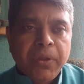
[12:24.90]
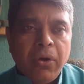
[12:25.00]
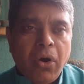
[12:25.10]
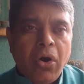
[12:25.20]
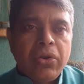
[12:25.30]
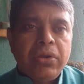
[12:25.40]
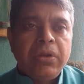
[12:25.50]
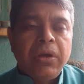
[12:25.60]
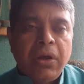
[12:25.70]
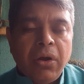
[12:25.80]

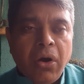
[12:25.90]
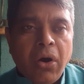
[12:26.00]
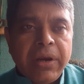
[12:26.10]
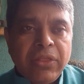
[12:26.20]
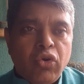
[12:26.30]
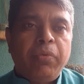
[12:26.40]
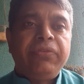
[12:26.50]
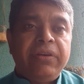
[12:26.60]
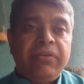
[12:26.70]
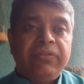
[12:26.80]
on
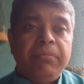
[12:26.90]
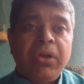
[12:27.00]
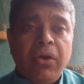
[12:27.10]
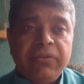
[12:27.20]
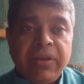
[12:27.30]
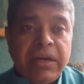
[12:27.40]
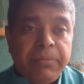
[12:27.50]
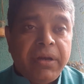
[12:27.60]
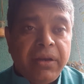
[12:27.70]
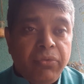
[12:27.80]
anthropocentrism, because
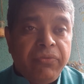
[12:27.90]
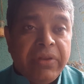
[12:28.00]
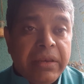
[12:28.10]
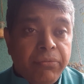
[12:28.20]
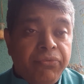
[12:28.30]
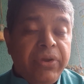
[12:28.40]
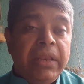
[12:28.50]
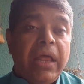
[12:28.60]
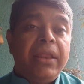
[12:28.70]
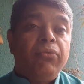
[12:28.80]
ultimately we
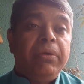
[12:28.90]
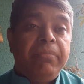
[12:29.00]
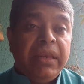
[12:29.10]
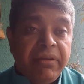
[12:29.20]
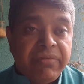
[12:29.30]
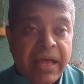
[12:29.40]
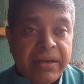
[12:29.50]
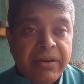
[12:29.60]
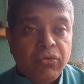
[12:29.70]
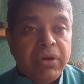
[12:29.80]
feel and we believe
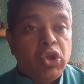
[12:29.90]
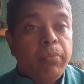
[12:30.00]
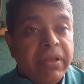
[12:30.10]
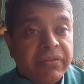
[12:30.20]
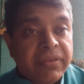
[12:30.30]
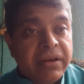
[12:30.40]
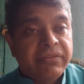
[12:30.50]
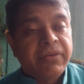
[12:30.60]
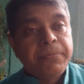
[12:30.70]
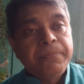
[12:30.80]
that it is only humans that
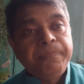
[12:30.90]
is